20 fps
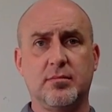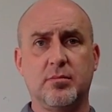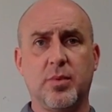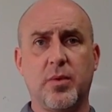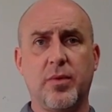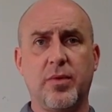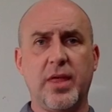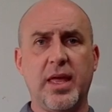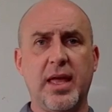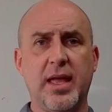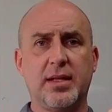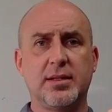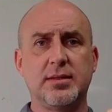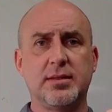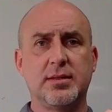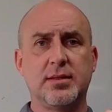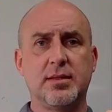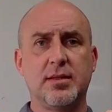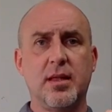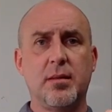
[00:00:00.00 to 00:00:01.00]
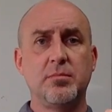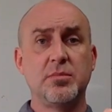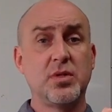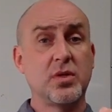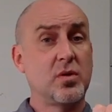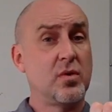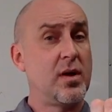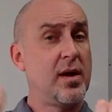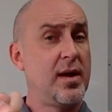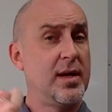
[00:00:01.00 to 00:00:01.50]
Both hands, thumbs
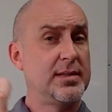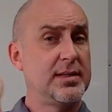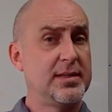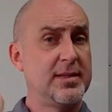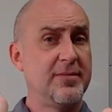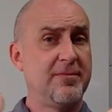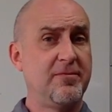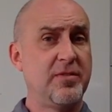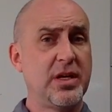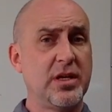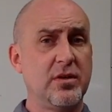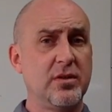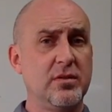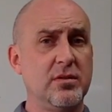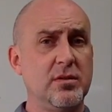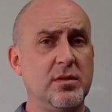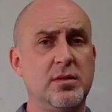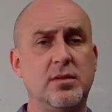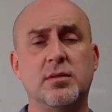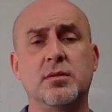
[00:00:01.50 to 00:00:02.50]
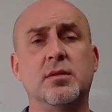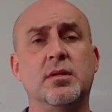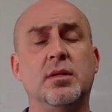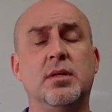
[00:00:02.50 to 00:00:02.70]
across the fingers.